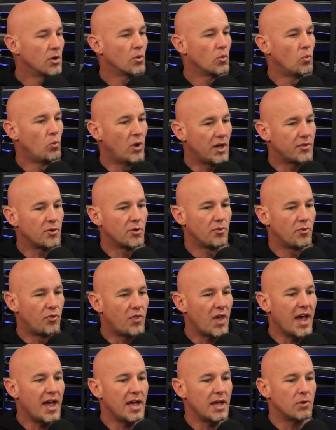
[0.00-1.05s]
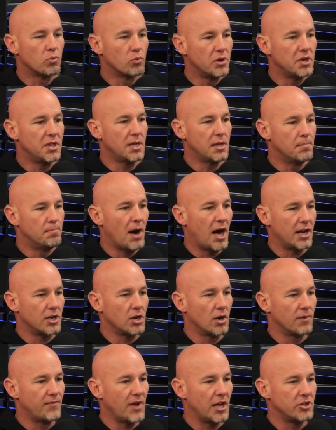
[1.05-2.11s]
whether they really embody
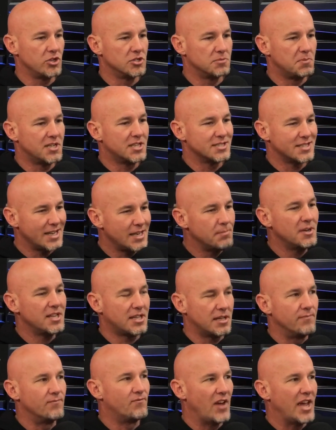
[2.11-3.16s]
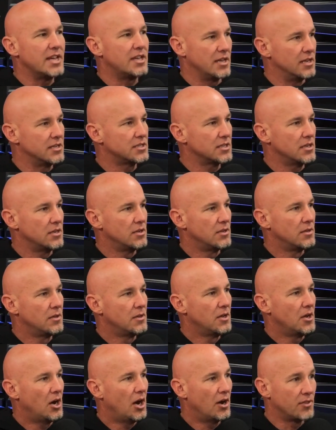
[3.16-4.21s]
our values, because anybody can fake it
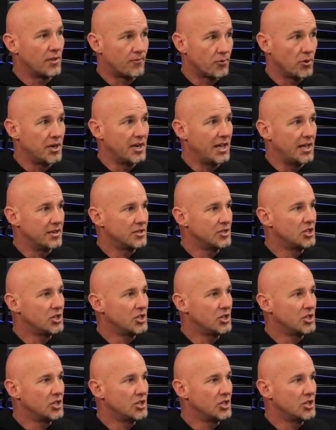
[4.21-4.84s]
on the front end.